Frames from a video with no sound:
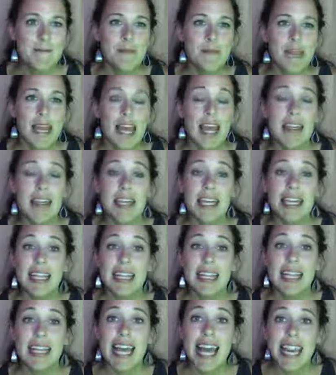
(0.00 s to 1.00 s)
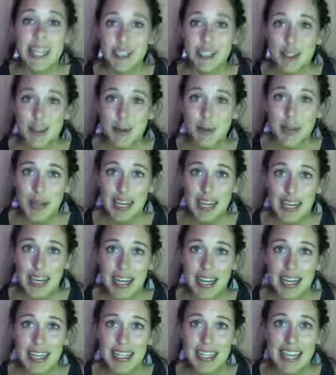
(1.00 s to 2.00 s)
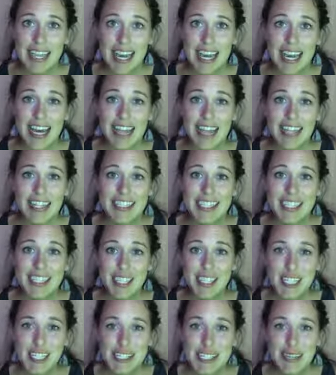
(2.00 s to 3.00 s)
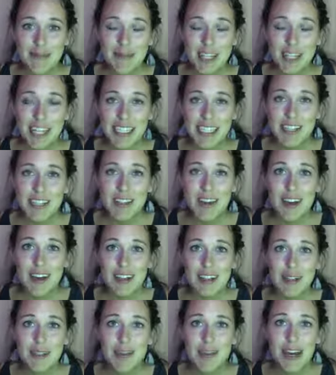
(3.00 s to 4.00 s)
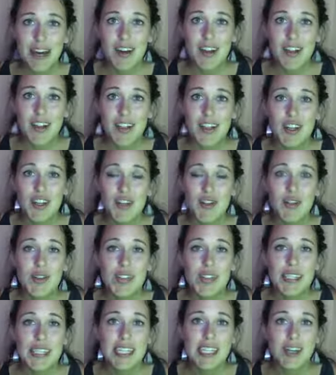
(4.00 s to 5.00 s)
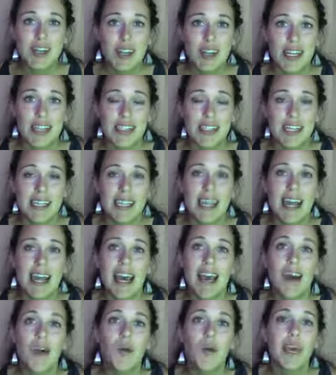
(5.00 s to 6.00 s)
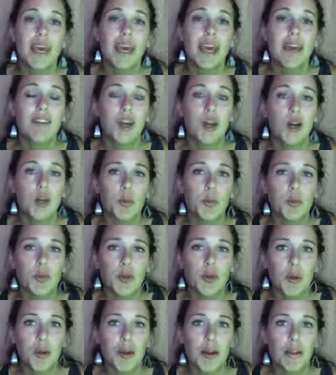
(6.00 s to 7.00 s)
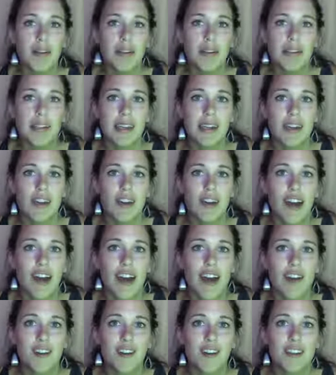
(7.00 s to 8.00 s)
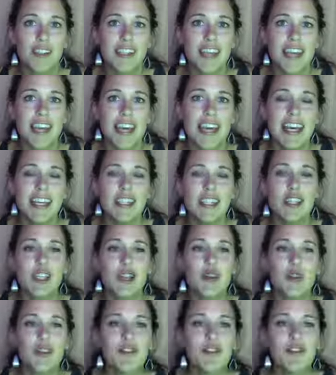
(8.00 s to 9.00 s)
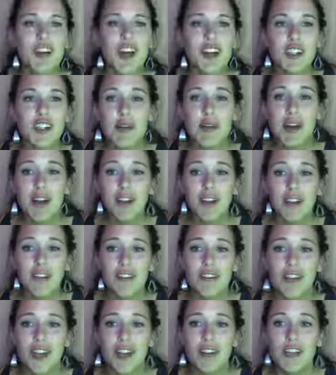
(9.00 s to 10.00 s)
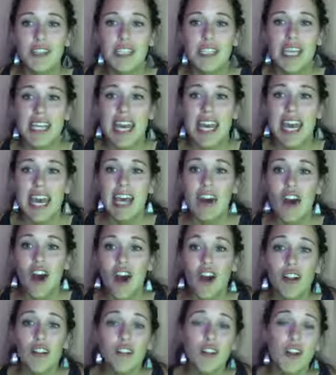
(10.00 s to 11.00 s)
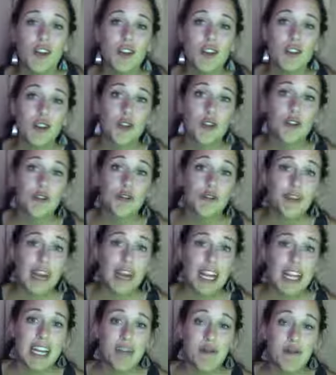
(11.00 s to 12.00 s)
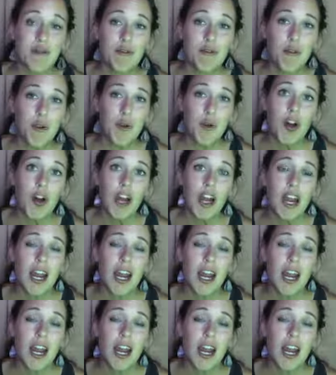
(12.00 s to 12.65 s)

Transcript: And then last week, I had a touchy subject. I talked about no secrets and how we have an open door policy in our house. So we've talked about all of those, and all of those are great for